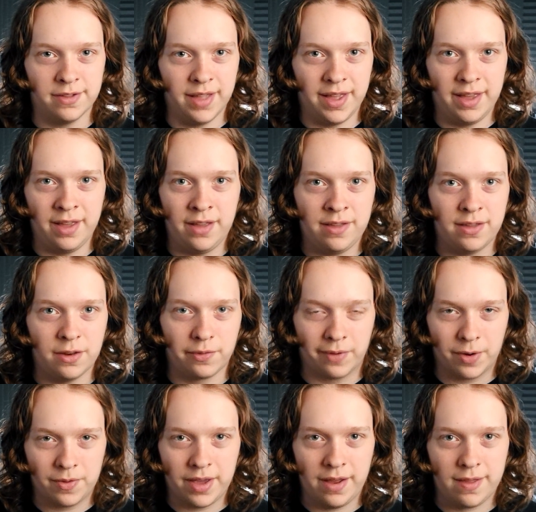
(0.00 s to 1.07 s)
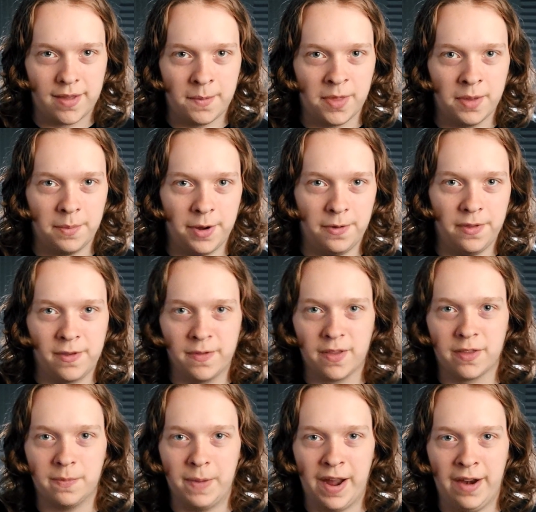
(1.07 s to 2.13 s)
legs and rotates some of the bones in the
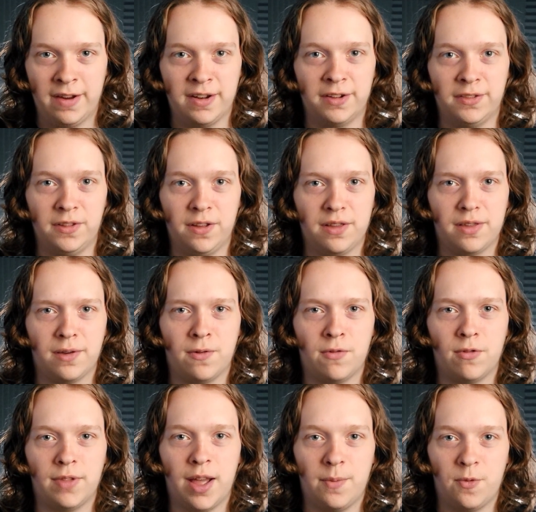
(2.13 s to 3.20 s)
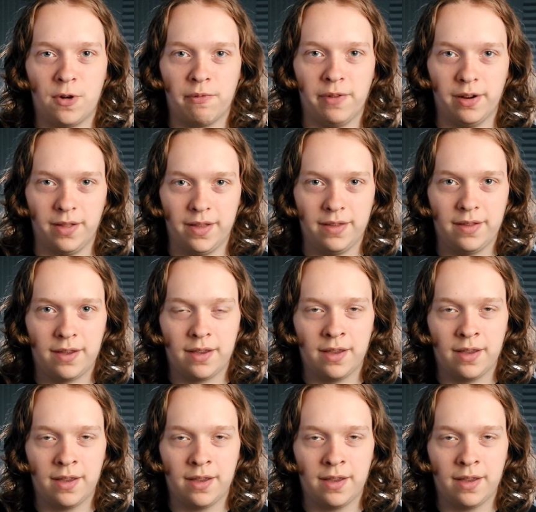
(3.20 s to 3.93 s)
spine and it looks a whole lot more realistic.